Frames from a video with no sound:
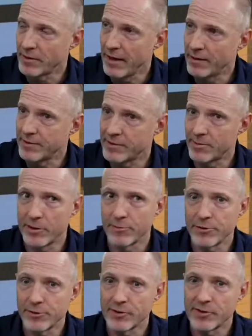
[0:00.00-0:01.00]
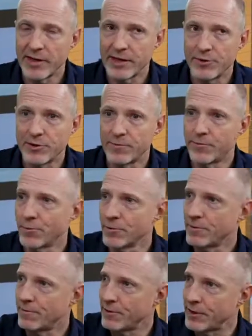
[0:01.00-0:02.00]
and some of the original sketches for
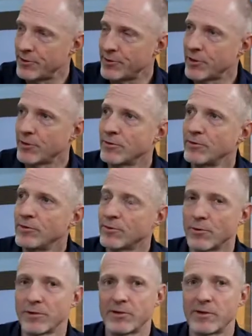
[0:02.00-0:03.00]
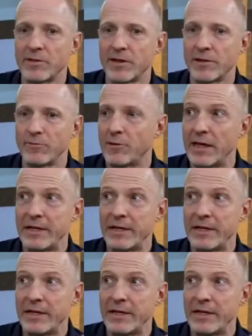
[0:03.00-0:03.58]
the Flintstones or some of the other. They